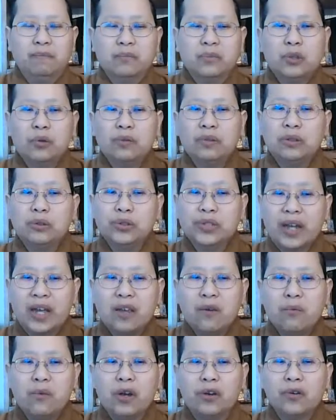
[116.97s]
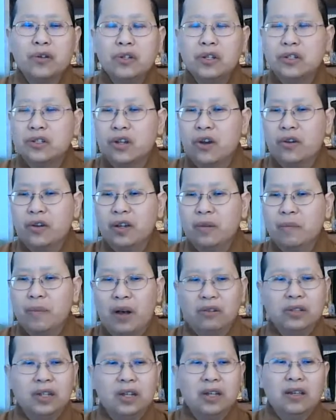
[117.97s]
So today, we are going to talk
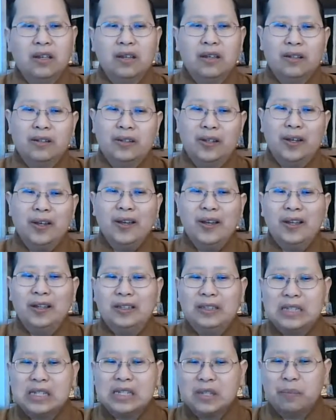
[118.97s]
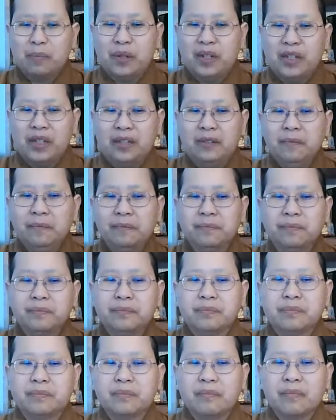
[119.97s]
about the discipline,
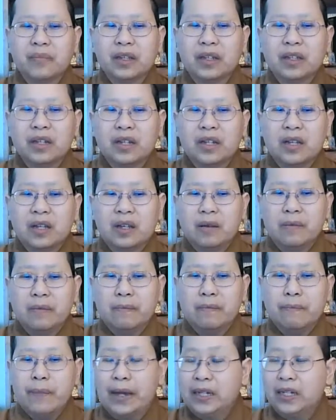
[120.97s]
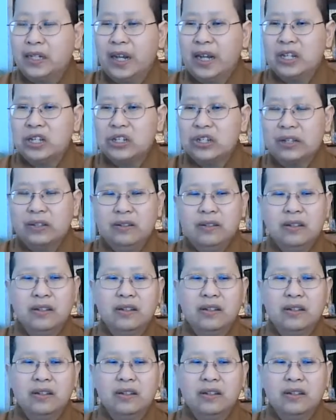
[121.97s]
meditation,